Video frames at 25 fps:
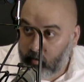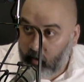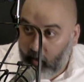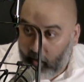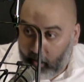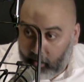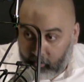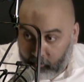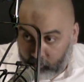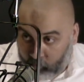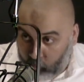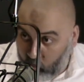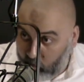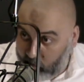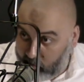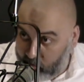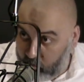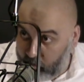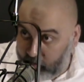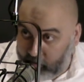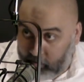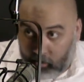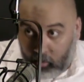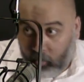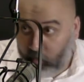And of course,
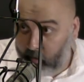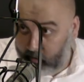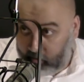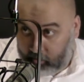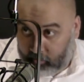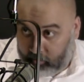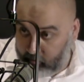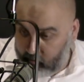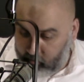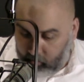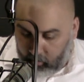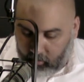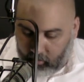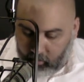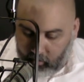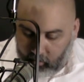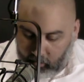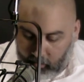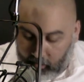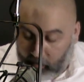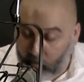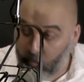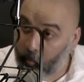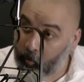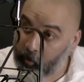with you,
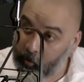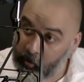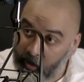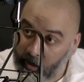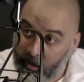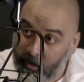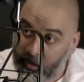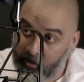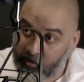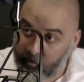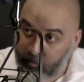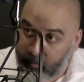it will change,